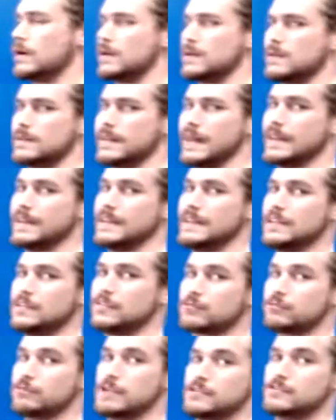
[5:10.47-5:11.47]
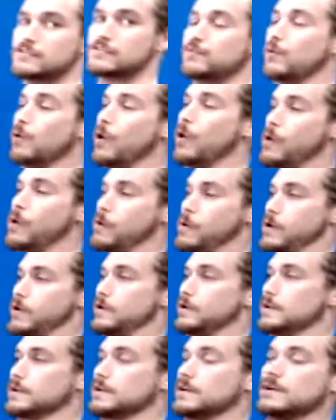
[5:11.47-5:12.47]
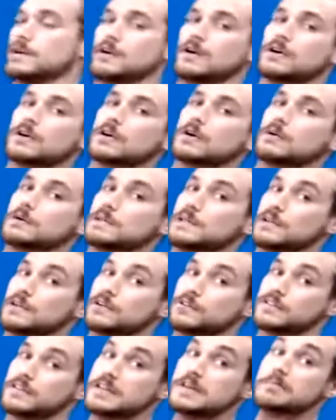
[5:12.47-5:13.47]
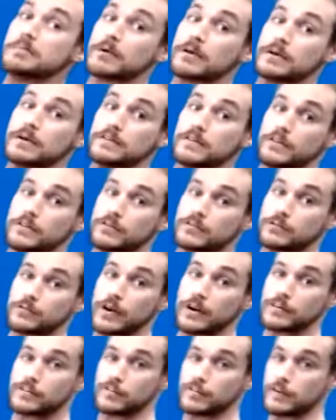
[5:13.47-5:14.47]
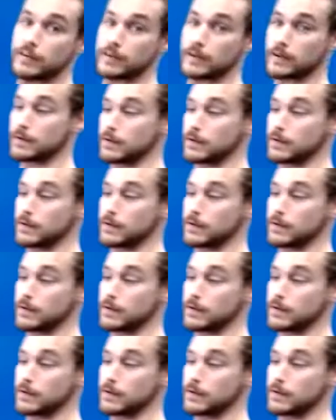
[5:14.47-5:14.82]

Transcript: Let each reach forward go a little deeper into the stretch feeling.